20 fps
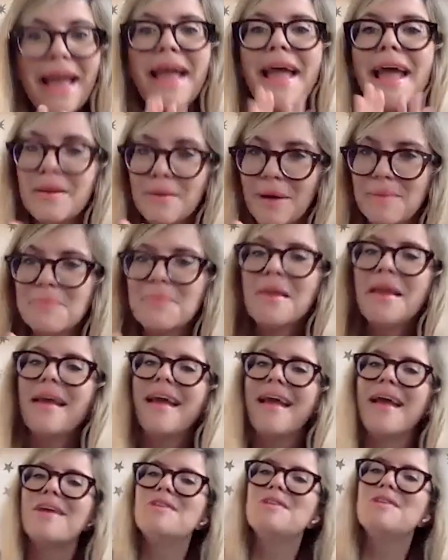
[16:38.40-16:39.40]
Anyway,
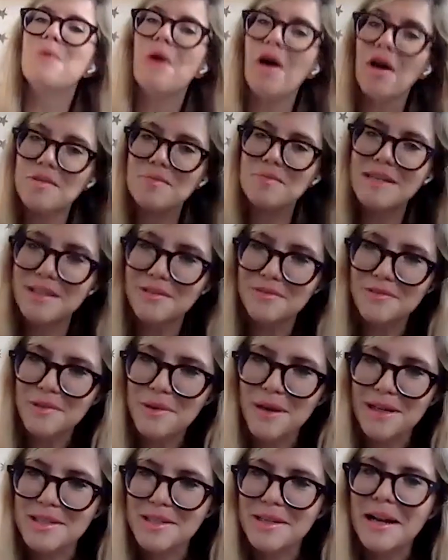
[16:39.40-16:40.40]
you asked me a different
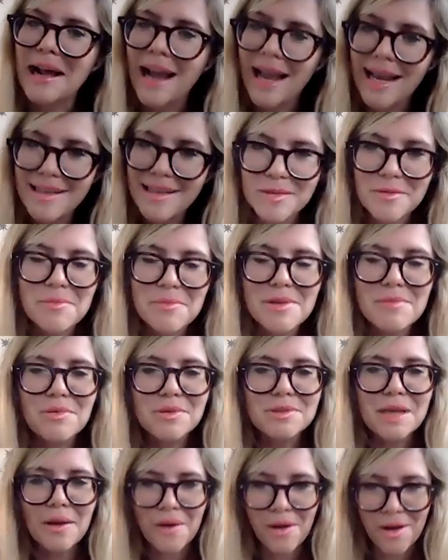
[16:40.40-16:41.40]
question. I hate it when people
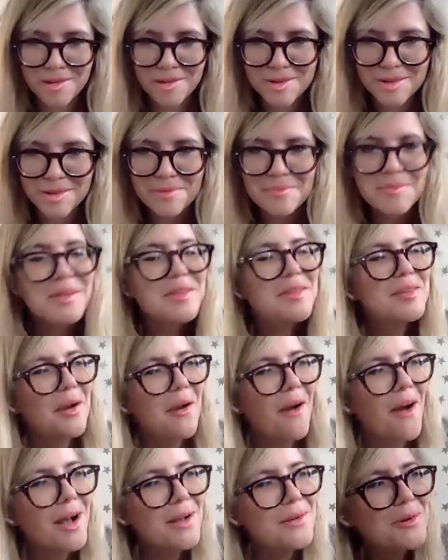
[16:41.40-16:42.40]
don't answer them. So
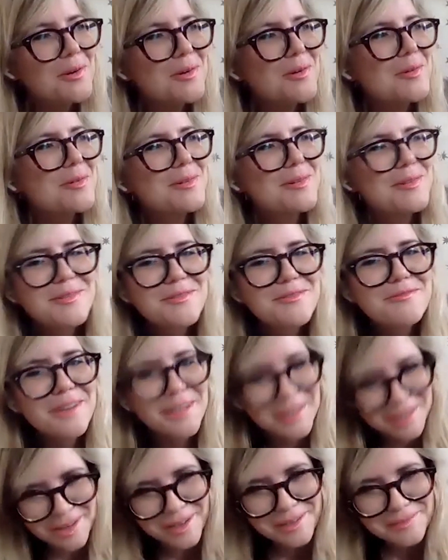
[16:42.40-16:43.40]
I will
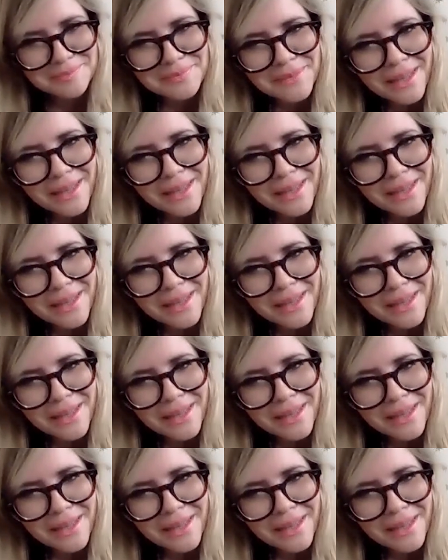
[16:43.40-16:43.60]
return.